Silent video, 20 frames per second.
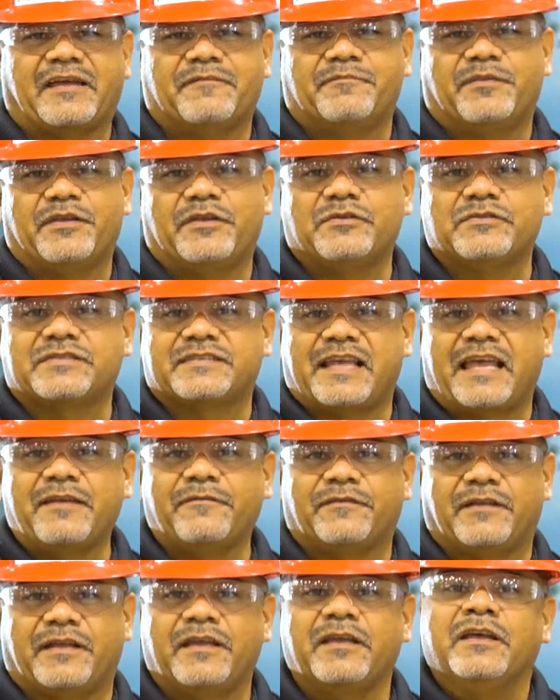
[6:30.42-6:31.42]
can be used
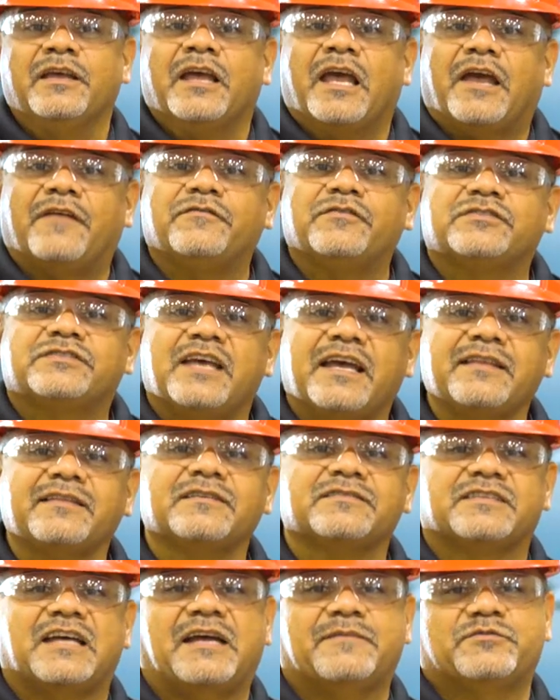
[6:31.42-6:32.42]
safely if you take
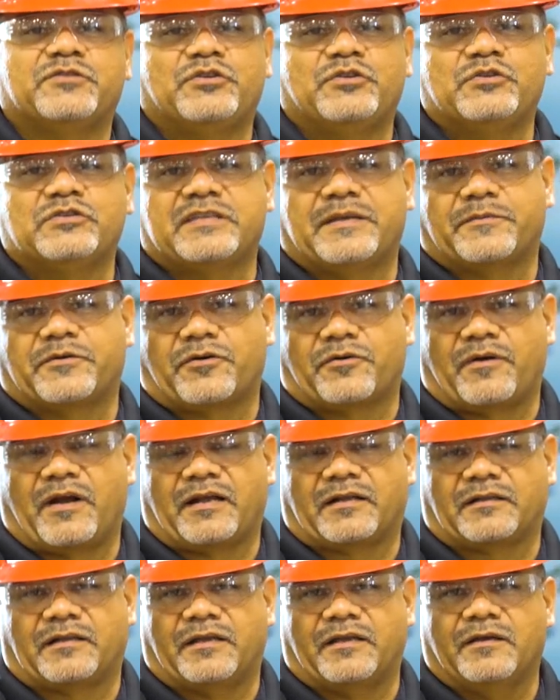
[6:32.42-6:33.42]
the time to use them
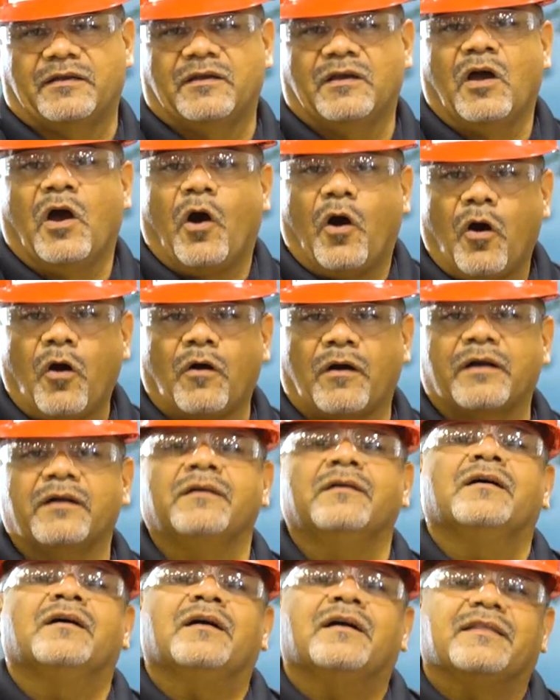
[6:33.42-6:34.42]
correctly, or
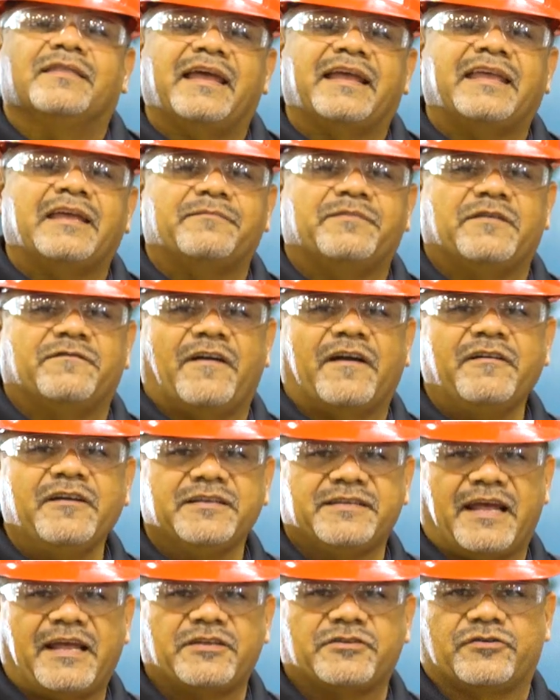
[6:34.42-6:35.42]
they can be very
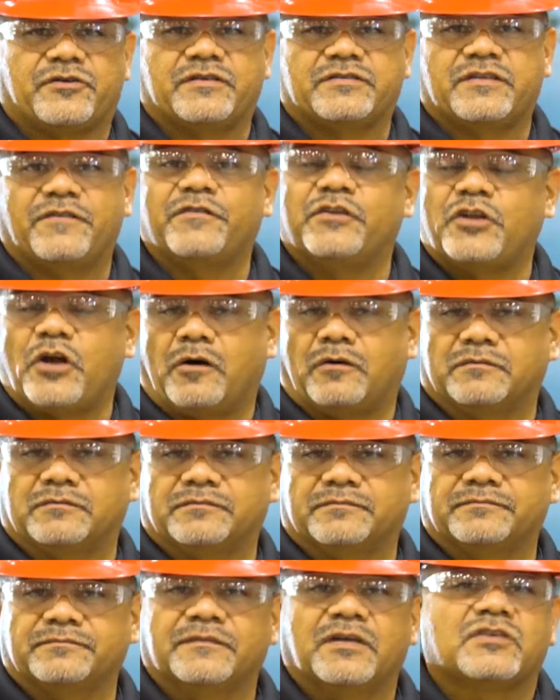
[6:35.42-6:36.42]
dangerous if you don't.
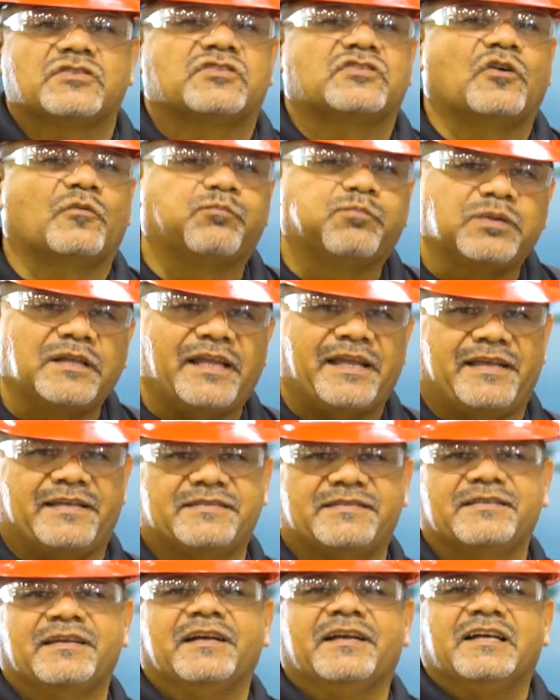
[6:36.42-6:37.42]
So
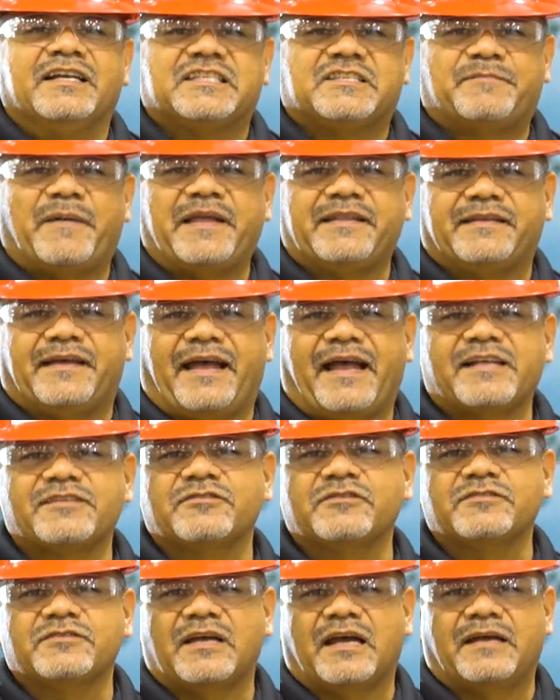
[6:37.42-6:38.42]
please spend the
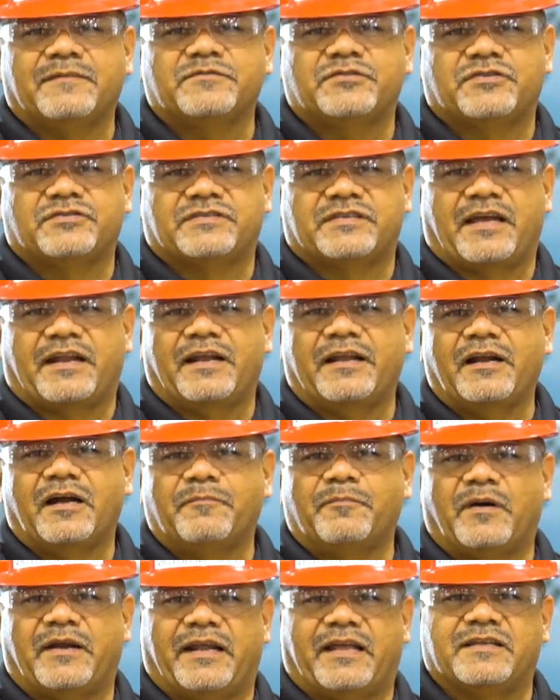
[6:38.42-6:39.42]
extra time to set it
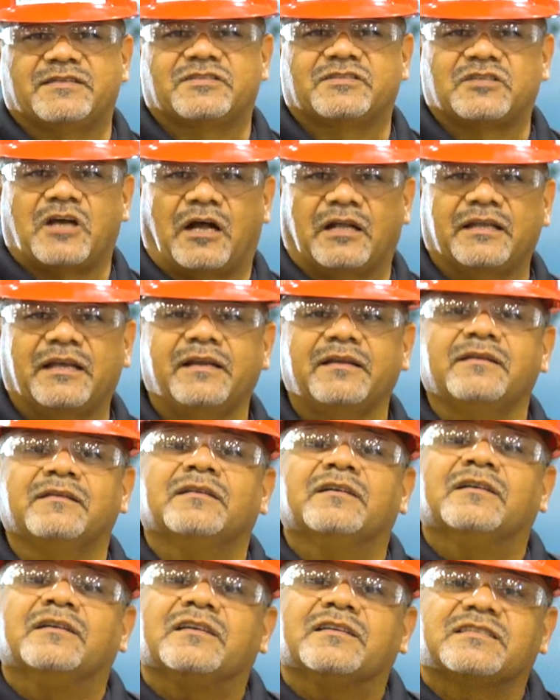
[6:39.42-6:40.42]
up on a solid,
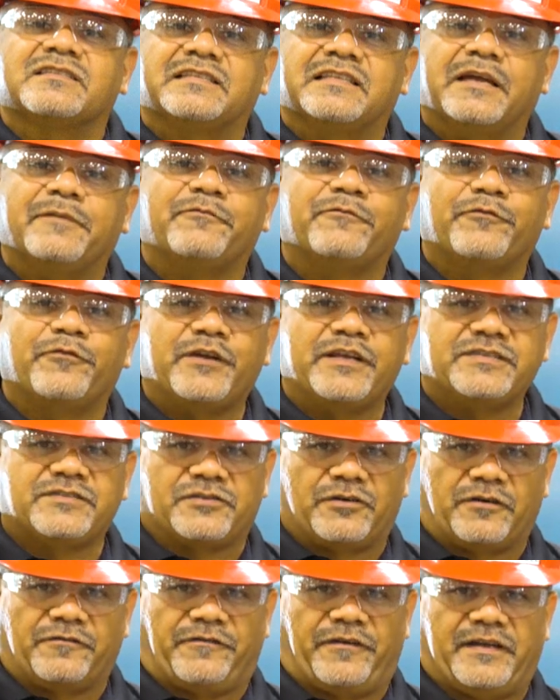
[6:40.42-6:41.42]
slip-free
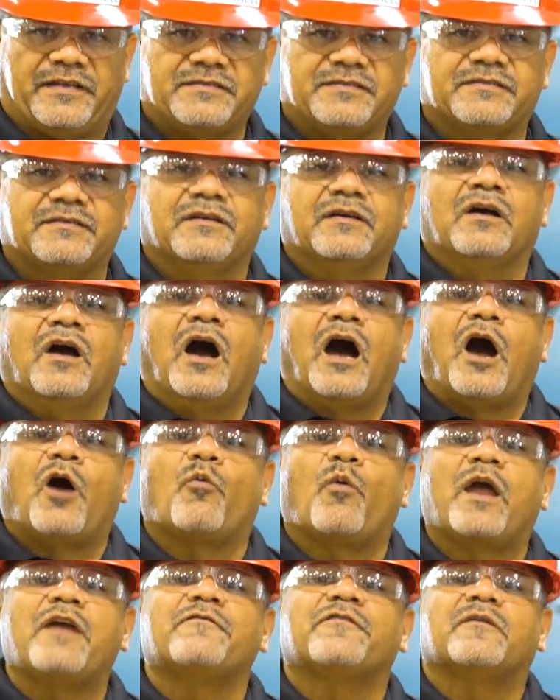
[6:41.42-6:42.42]
surface
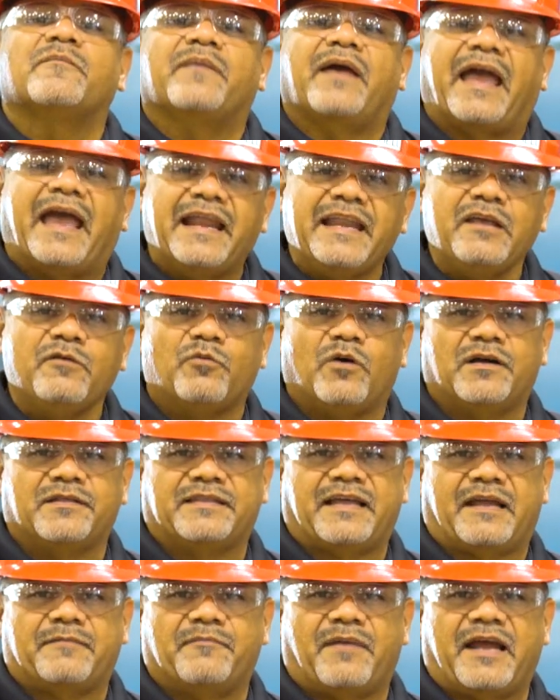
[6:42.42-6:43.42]
away from anyone
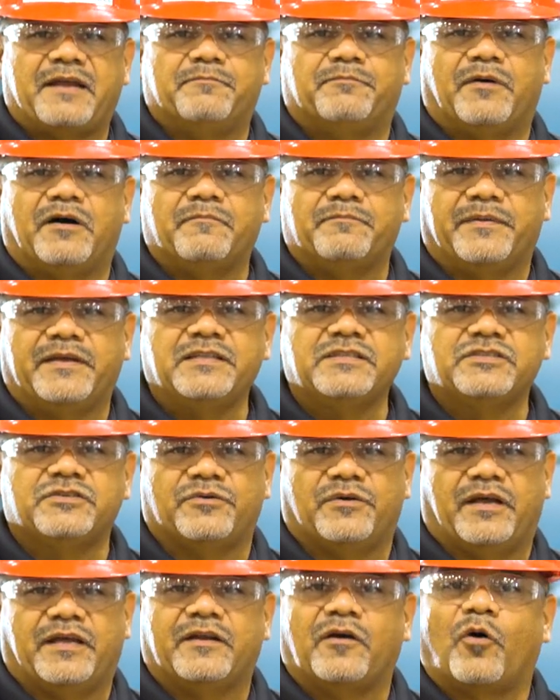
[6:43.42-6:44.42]
that might bump
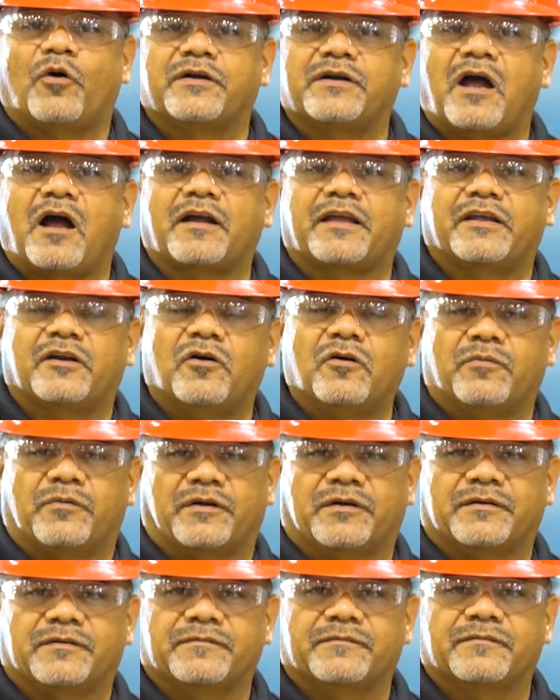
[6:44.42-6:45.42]
into it or knock it over.